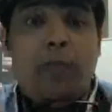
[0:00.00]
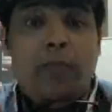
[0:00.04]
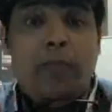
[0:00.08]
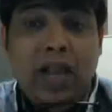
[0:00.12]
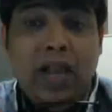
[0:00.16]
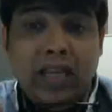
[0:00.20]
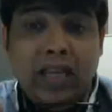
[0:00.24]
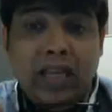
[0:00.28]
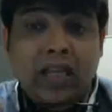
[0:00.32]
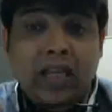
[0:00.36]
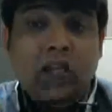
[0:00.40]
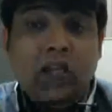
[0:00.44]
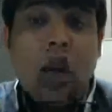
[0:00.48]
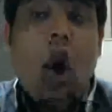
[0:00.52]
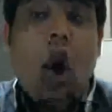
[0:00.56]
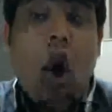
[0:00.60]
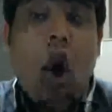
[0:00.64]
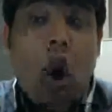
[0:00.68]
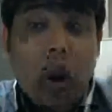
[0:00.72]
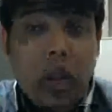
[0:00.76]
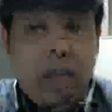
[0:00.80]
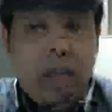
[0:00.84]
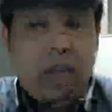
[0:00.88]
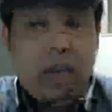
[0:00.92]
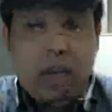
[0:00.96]
placing the
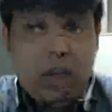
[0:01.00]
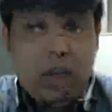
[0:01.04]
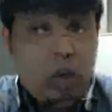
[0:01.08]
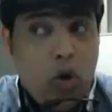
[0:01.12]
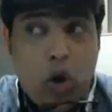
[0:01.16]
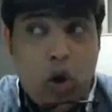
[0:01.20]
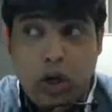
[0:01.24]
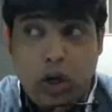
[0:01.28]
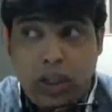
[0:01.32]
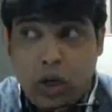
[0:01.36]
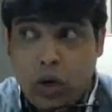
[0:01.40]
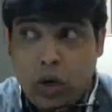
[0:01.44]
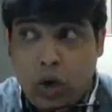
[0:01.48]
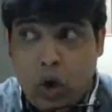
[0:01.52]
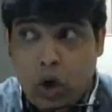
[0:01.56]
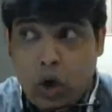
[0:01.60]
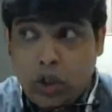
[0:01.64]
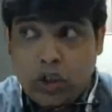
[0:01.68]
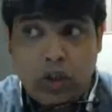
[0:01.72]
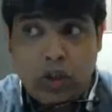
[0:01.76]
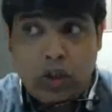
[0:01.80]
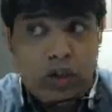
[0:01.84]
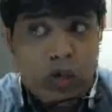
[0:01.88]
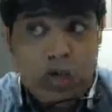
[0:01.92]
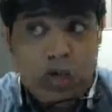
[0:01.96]
order? Not the
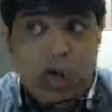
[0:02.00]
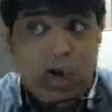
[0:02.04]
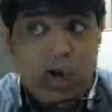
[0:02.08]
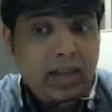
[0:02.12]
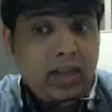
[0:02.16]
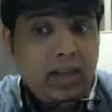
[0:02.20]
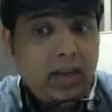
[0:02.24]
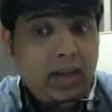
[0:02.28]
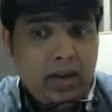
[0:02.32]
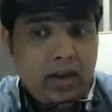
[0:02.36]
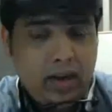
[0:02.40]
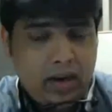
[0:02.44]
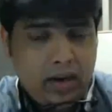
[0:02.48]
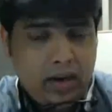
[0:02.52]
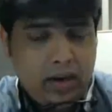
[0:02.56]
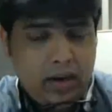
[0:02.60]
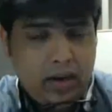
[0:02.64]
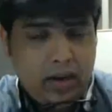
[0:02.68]
cost of the material.